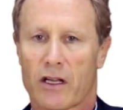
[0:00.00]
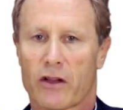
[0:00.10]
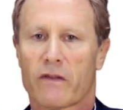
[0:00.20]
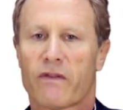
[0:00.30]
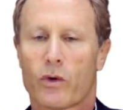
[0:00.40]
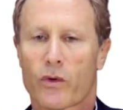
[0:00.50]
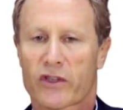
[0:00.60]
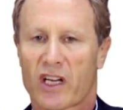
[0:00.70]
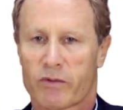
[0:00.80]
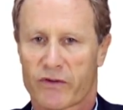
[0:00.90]
The fourth
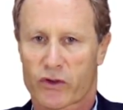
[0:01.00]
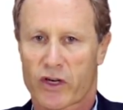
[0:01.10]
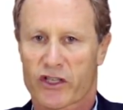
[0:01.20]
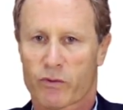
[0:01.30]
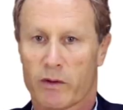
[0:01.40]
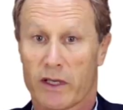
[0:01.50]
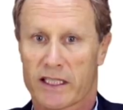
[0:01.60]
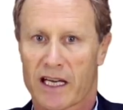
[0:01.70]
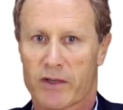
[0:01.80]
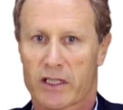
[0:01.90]
type of structure we will
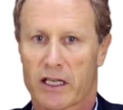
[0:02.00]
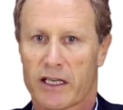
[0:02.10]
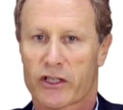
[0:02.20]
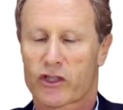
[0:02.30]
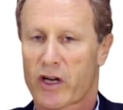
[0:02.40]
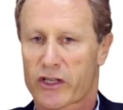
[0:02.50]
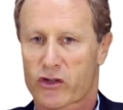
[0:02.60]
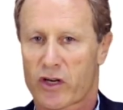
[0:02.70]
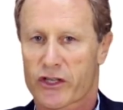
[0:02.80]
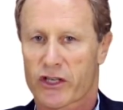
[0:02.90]
examine today is a trust
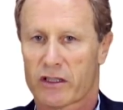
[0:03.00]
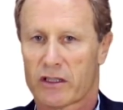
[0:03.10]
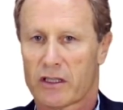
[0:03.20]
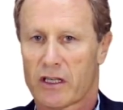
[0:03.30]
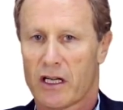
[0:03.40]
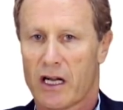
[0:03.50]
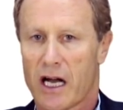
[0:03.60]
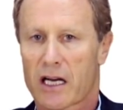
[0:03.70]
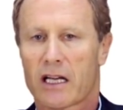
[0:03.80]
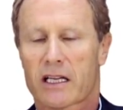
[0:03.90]
structure.
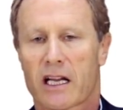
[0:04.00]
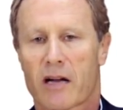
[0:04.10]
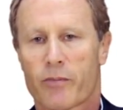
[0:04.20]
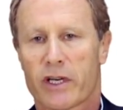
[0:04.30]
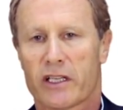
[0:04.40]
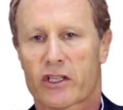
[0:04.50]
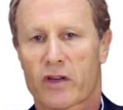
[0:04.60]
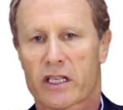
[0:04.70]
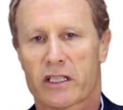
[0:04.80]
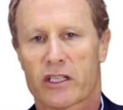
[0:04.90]
Unlike a company, a
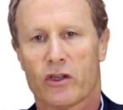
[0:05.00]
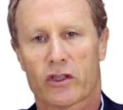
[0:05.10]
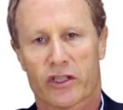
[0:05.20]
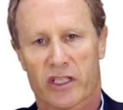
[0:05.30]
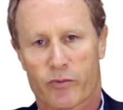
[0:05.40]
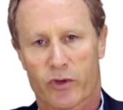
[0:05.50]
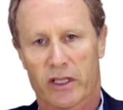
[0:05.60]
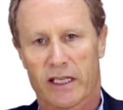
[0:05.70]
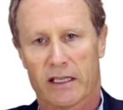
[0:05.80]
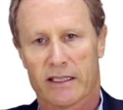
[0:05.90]
trust is not a separate
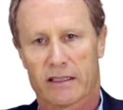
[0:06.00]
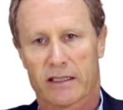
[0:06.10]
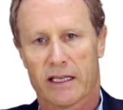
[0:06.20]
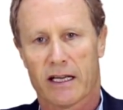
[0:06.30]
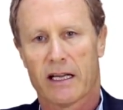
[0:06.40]
legal entity.